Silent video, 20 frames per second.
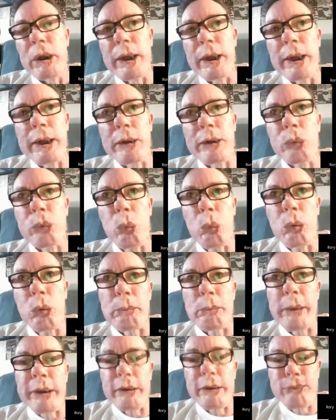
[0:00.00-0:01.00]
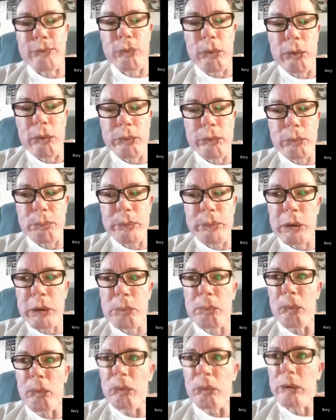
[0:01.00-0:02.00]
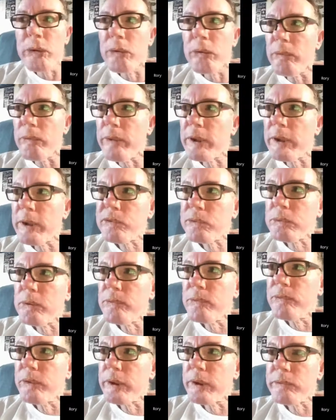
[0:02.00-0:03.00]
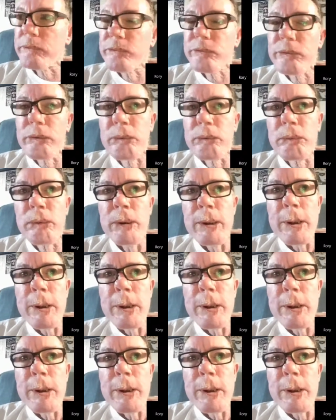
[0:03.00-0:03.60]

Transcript: and or make for other people and all that sort of thing. So